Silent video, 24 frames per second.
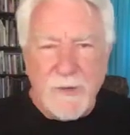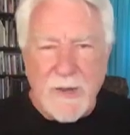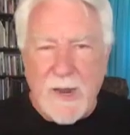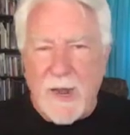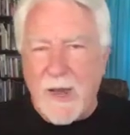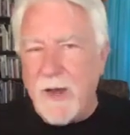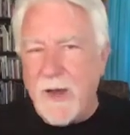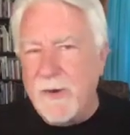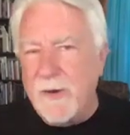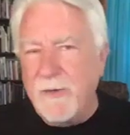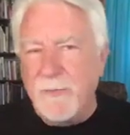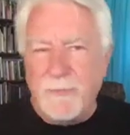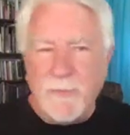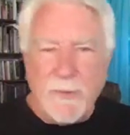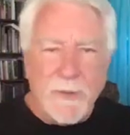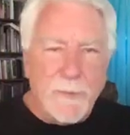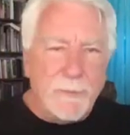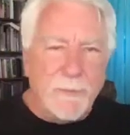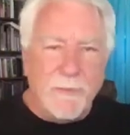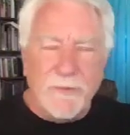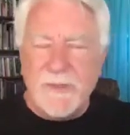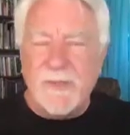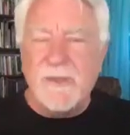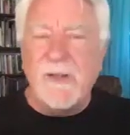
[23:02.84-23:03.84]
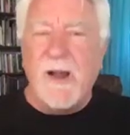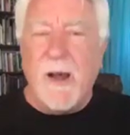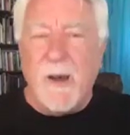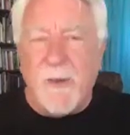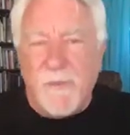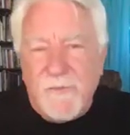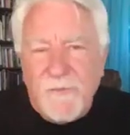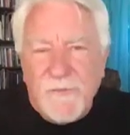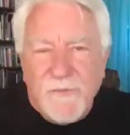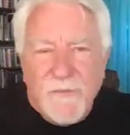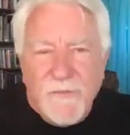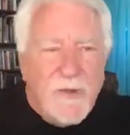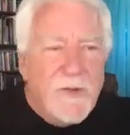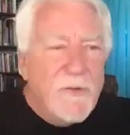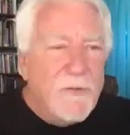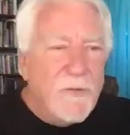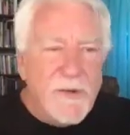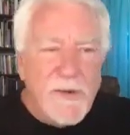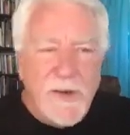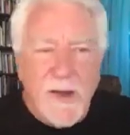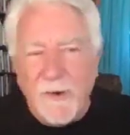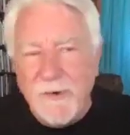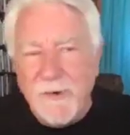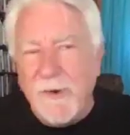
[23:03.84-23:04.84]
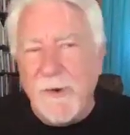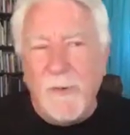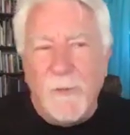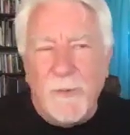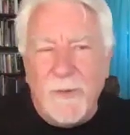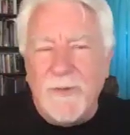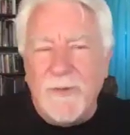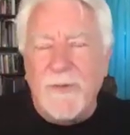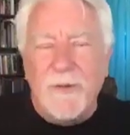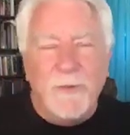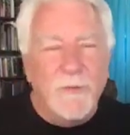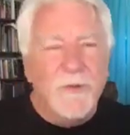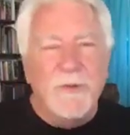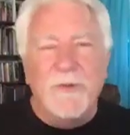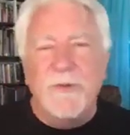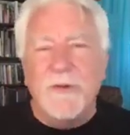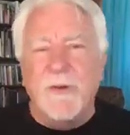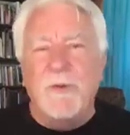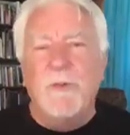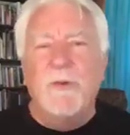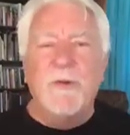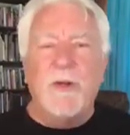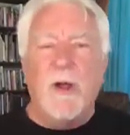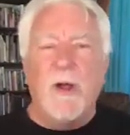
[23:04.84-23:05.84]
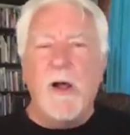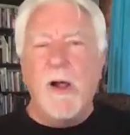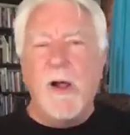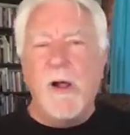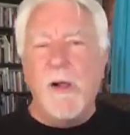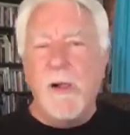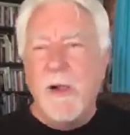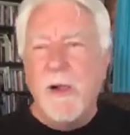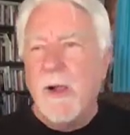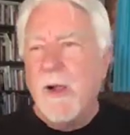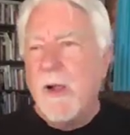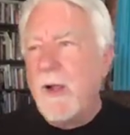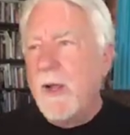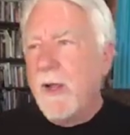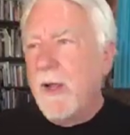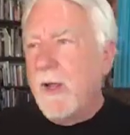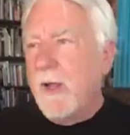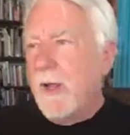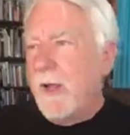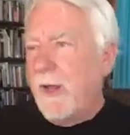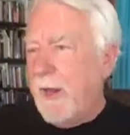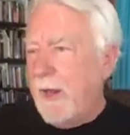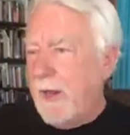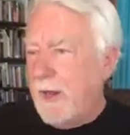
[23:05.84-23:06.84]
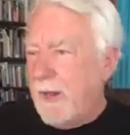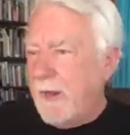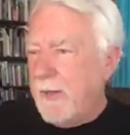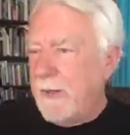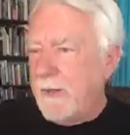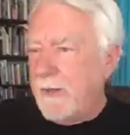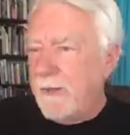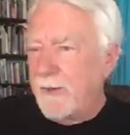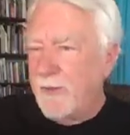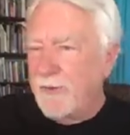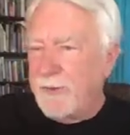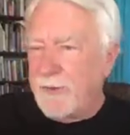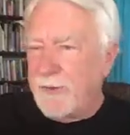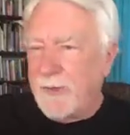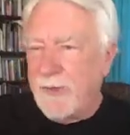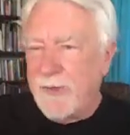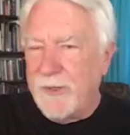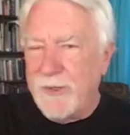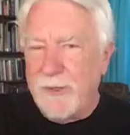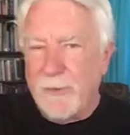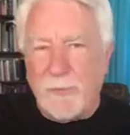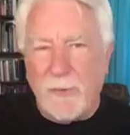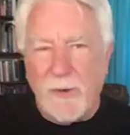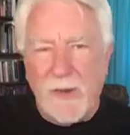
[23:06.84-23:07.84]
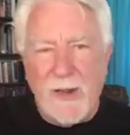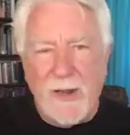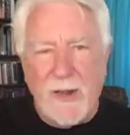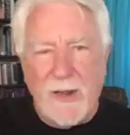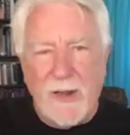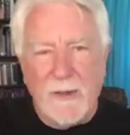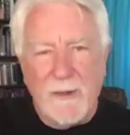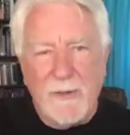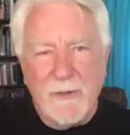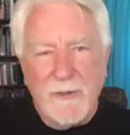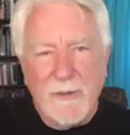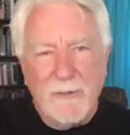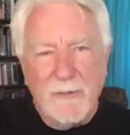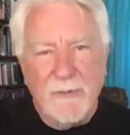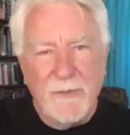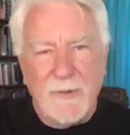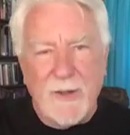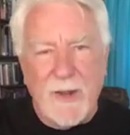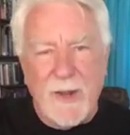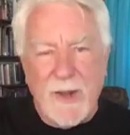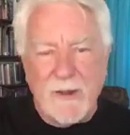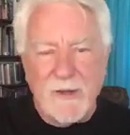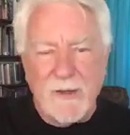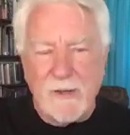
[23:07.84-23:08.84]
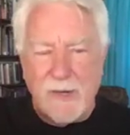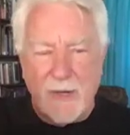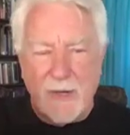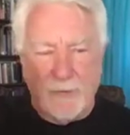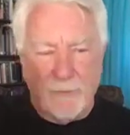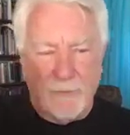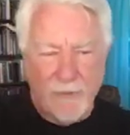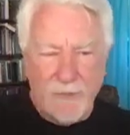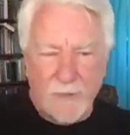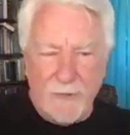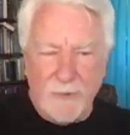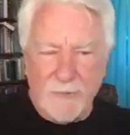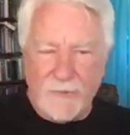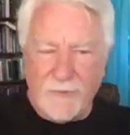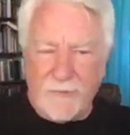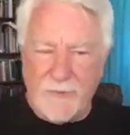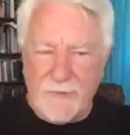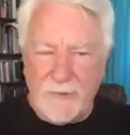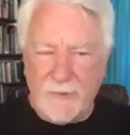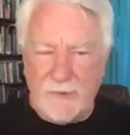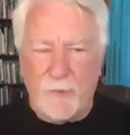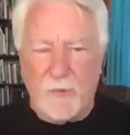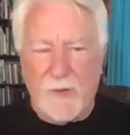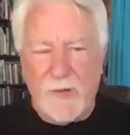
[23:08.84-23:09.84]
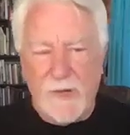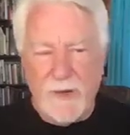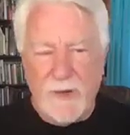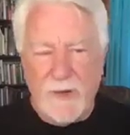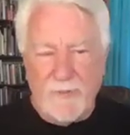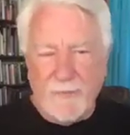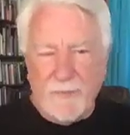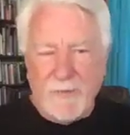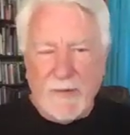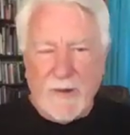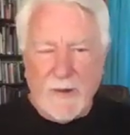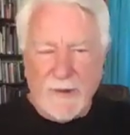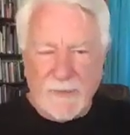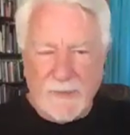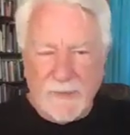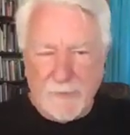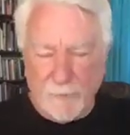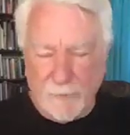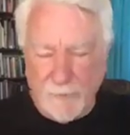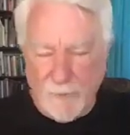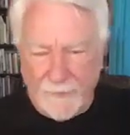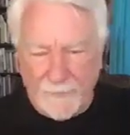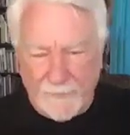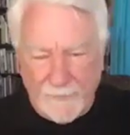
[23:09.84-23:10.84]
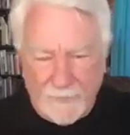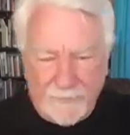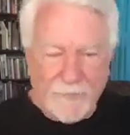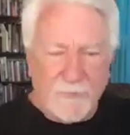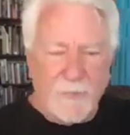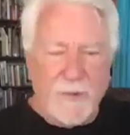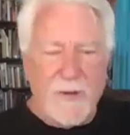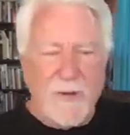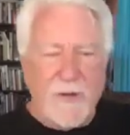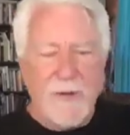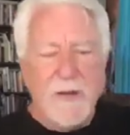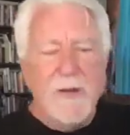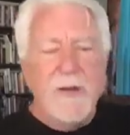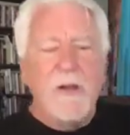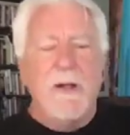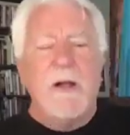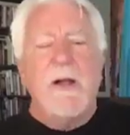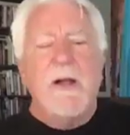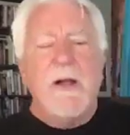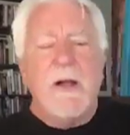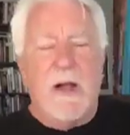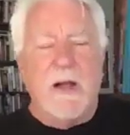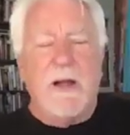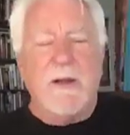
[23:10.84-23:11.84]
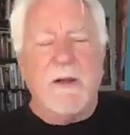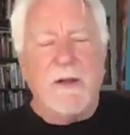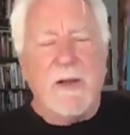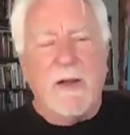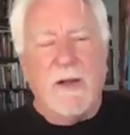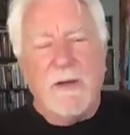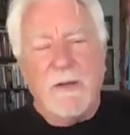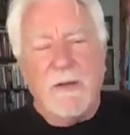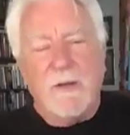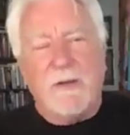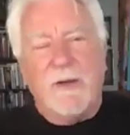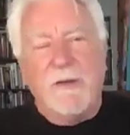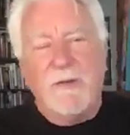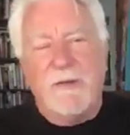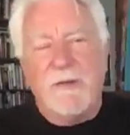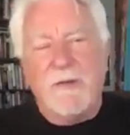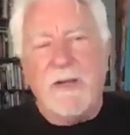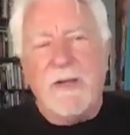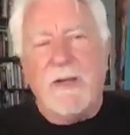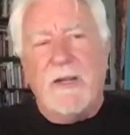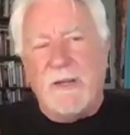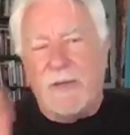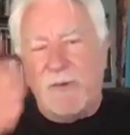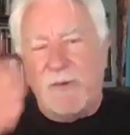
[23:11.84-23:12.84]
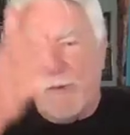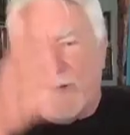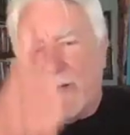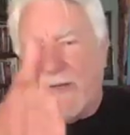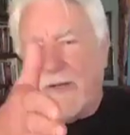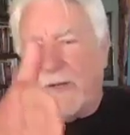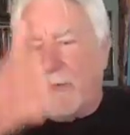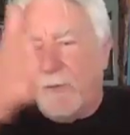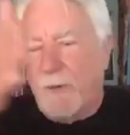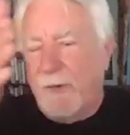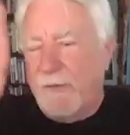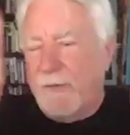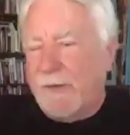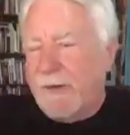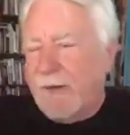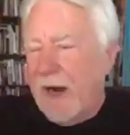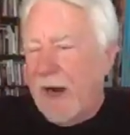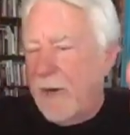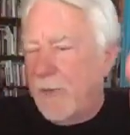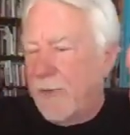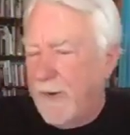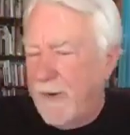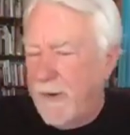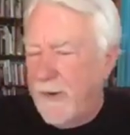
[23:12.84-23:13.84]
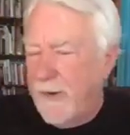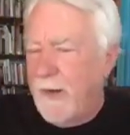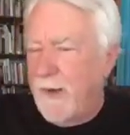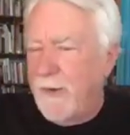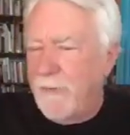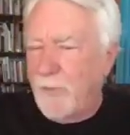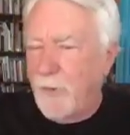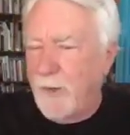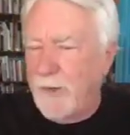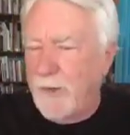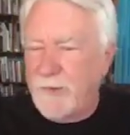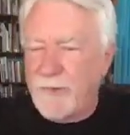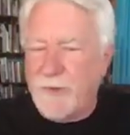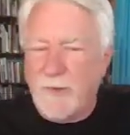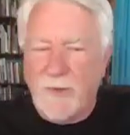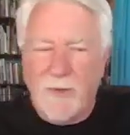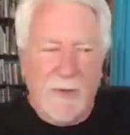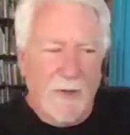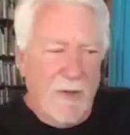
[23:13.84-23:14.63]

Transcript: down of people's stuff. We now know what it was. It was all a concerted plan. They had to get rid of this one, and they had to get rid of this one. And you can see each one they got rid of was